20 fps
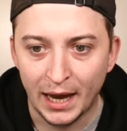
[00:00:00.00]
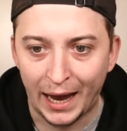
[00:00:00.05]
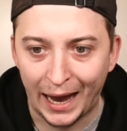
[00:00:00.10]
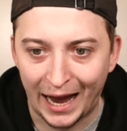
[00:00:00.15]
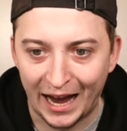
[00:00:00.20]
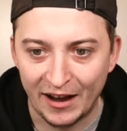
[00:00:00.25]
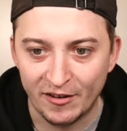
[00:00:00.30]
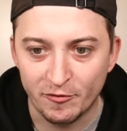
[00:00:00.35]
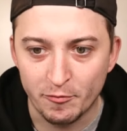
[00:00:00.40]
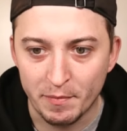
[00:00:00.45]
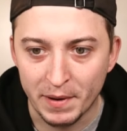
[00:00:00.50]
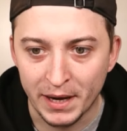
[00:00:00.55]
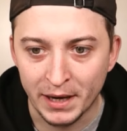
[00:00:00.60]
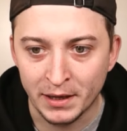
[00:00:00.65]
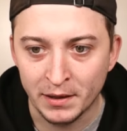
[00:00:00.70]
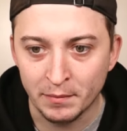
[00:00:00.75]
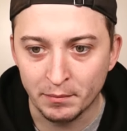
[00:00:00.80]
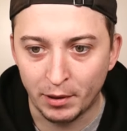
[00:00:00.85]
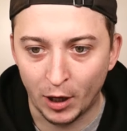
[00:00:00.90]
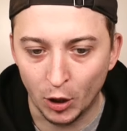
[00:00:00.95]
have
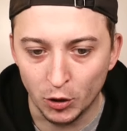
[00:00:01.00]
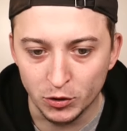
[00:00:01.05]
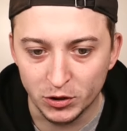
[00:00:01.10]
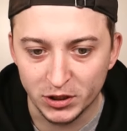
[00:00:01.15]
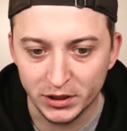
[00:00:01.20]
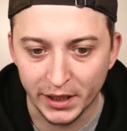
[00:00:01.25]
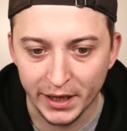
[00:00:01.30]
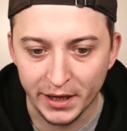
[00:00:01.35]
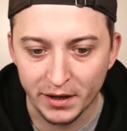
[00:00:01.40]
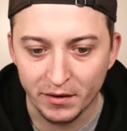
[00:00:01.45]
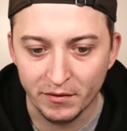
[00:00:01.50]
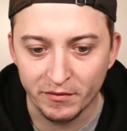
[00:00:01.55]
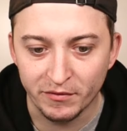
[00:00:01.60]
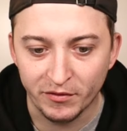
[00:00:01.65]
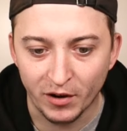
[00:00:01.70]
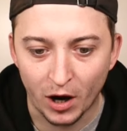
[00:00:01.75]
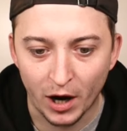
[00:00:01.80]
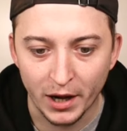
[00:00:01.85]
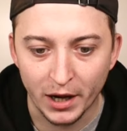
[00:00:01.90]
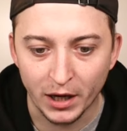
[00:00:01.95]
been posted
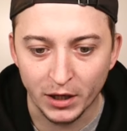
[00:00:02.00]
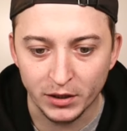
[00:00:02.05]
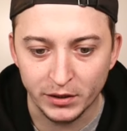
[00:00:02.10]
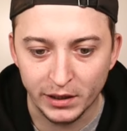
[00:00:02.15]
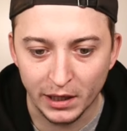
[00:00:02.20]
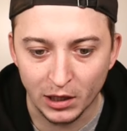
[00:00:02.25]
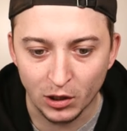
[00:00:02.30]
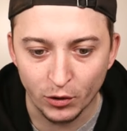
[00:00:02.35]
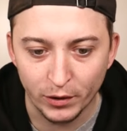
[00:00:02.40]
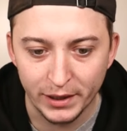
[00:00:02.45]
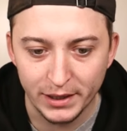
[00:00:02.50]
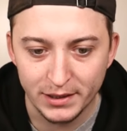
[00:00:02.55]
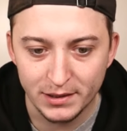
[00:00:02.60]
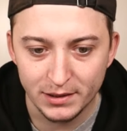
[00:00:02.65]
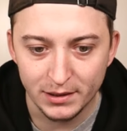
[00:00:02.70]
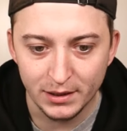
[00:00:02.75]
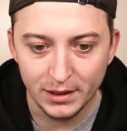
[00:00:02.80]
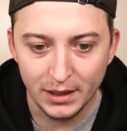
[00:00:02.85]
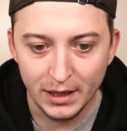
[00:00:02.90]
via Deloitte,